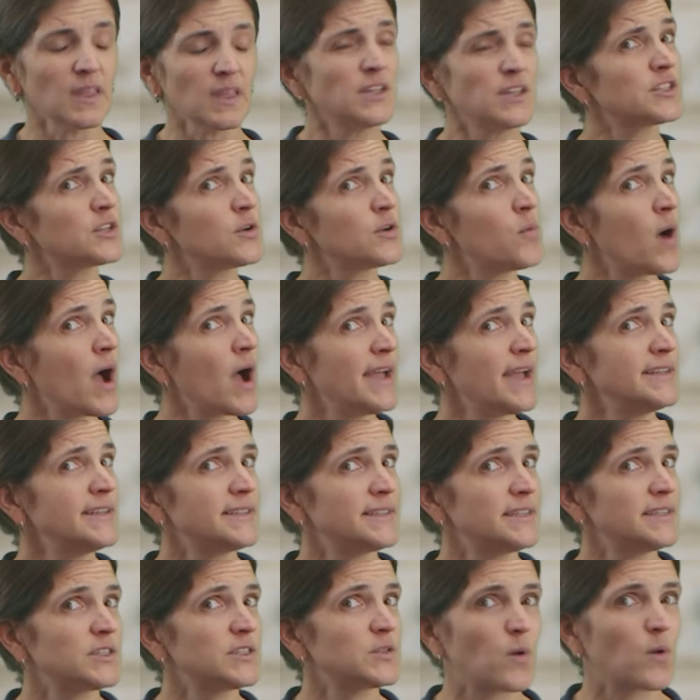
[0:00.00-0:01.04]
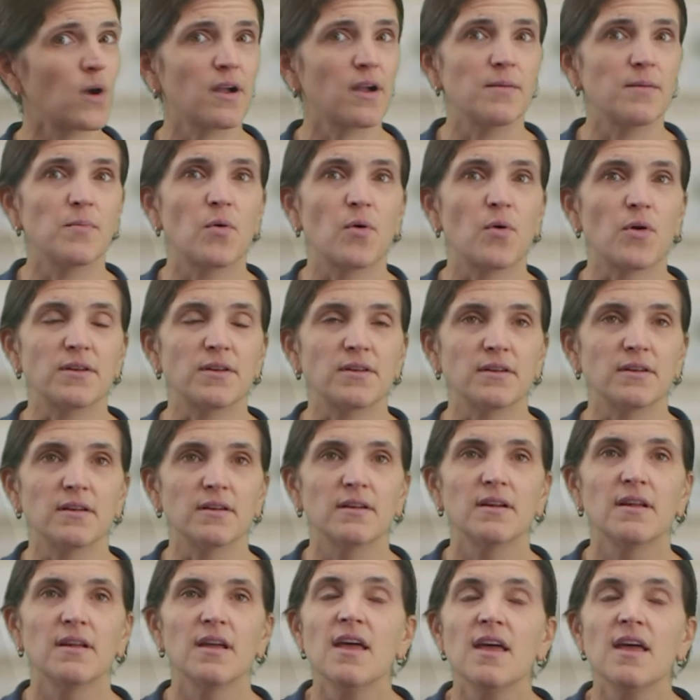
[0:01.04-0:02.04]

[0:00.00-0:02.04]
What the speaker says: So why is this work important?